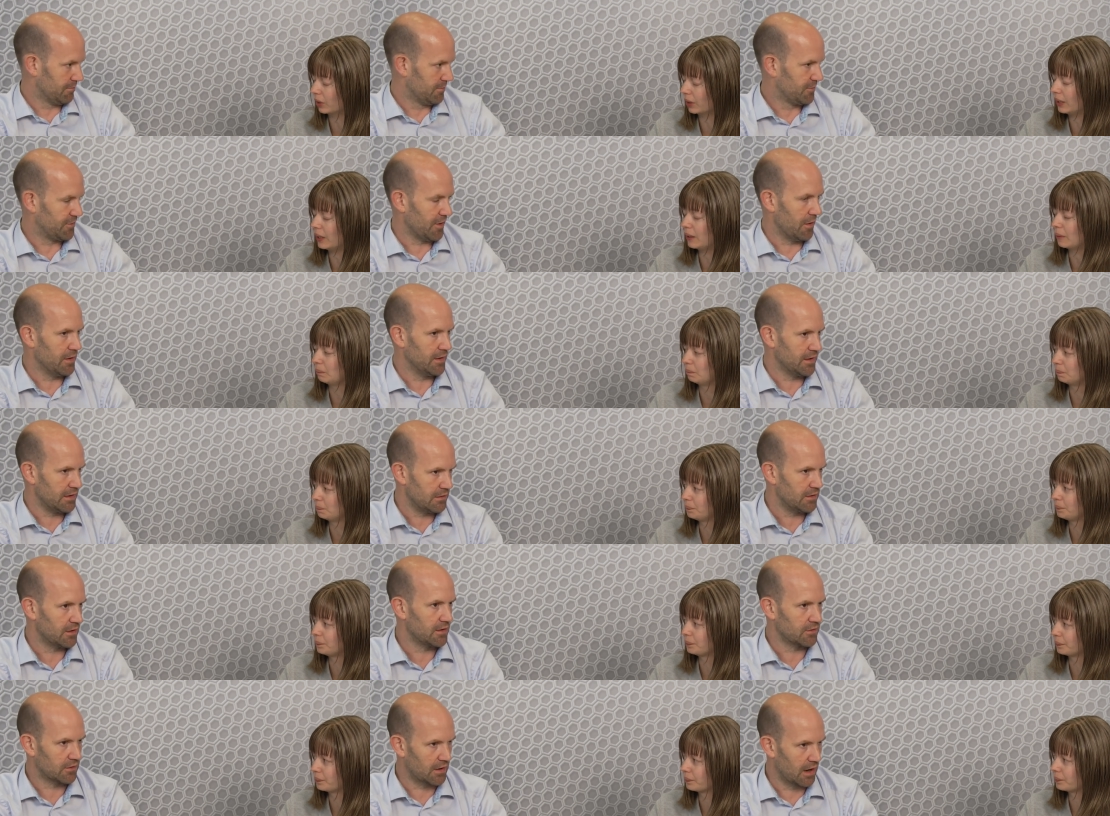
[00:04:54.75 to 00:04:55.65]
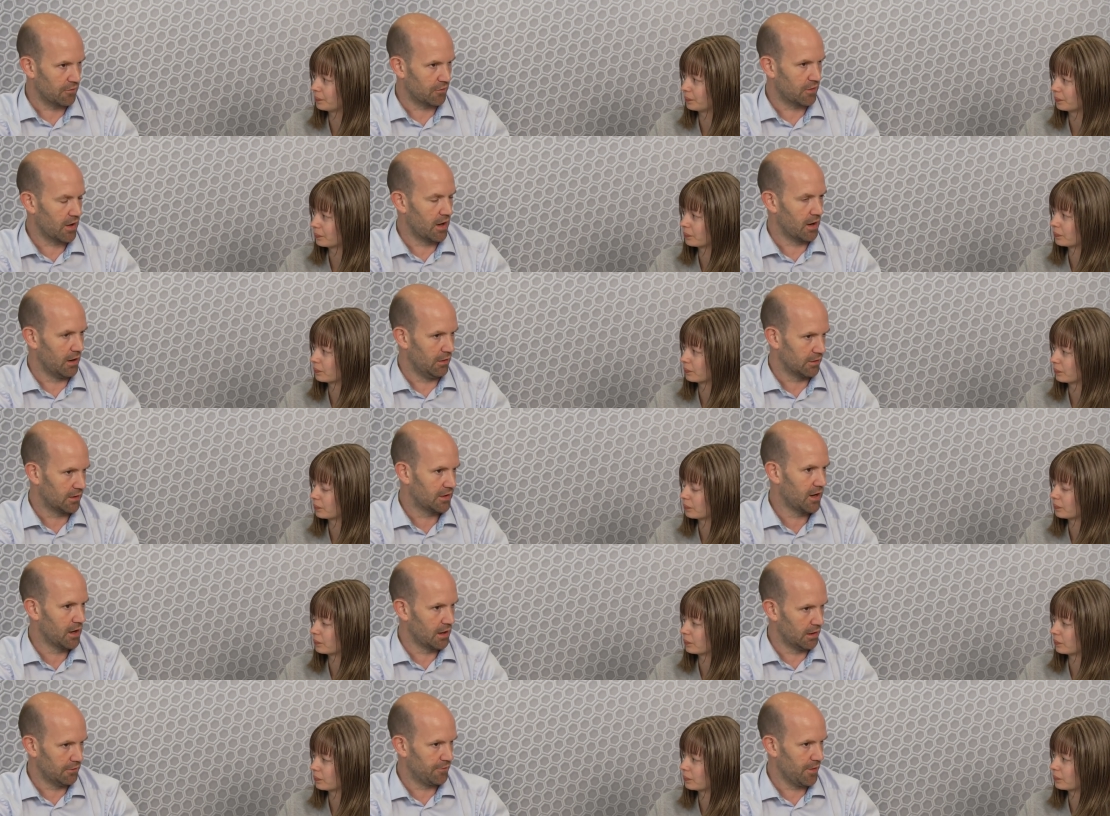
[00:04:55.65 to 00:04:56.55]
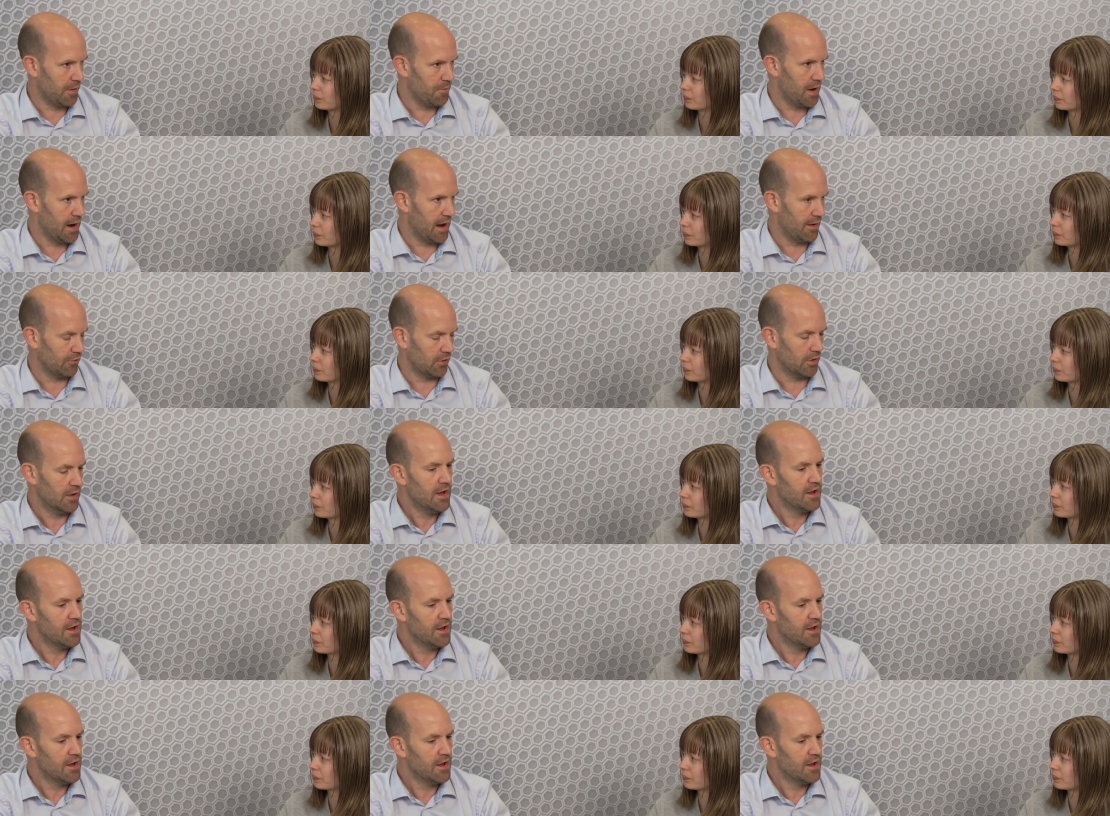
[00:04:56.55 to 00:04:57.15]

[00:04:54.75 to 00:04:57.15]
Speaker 1: So at the kind of kernel, kernel and firmware level,